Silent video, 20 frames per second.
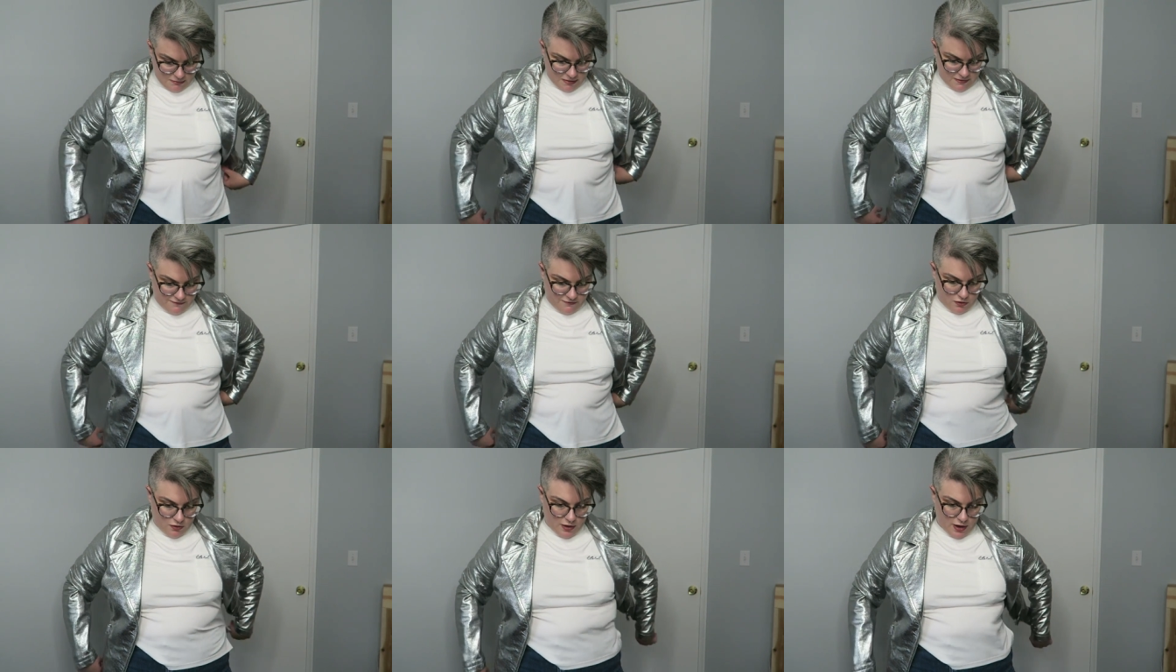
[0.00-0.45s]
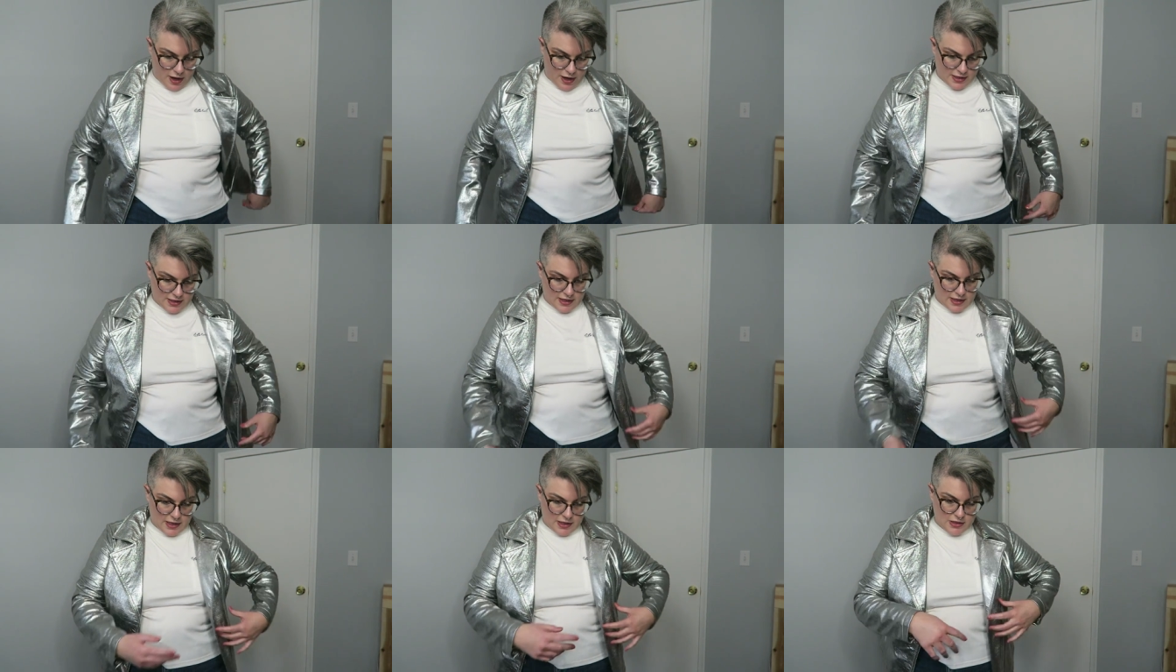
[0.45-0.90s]
before
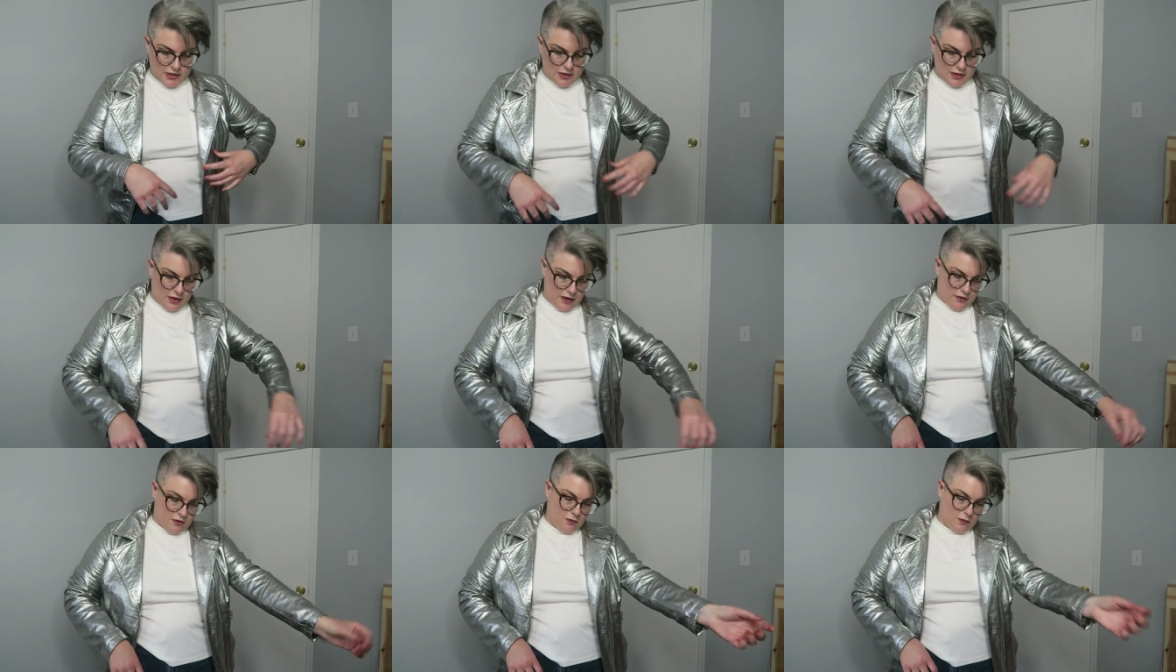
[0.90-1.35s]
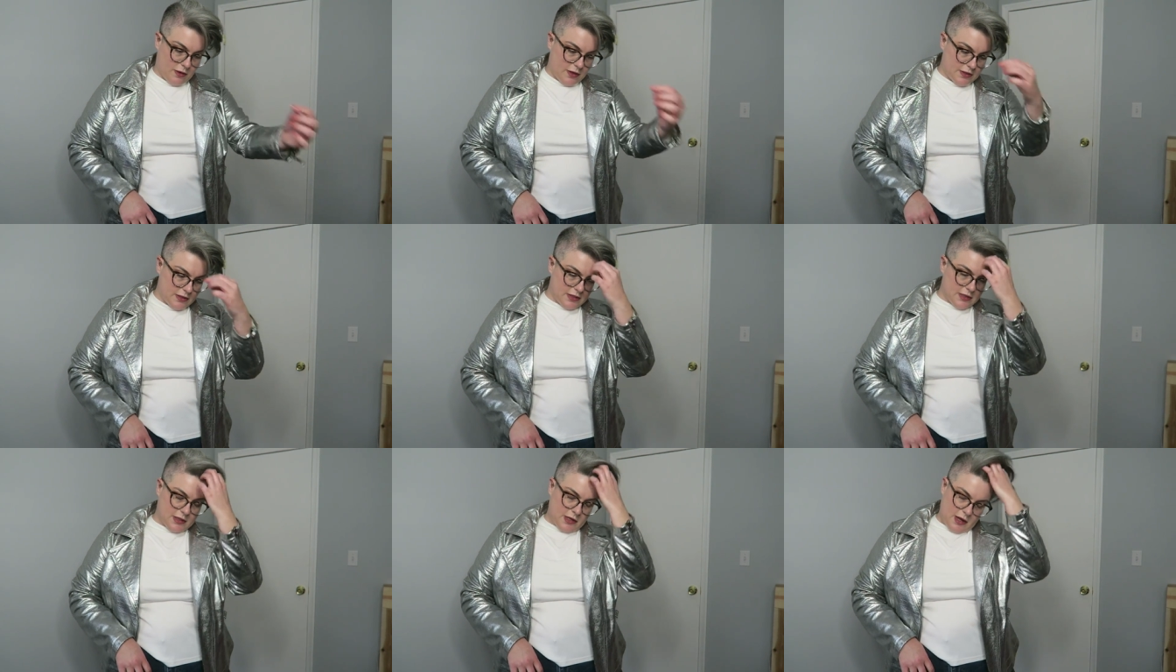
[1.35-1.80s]
I dig into the other
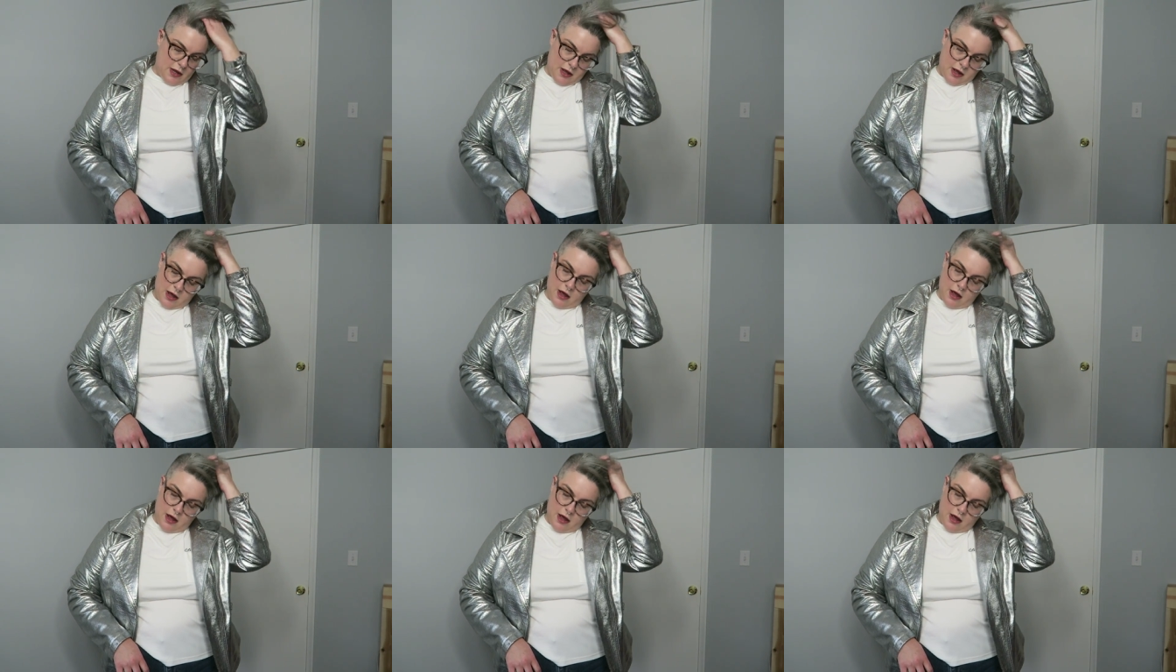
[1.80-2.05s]
ones.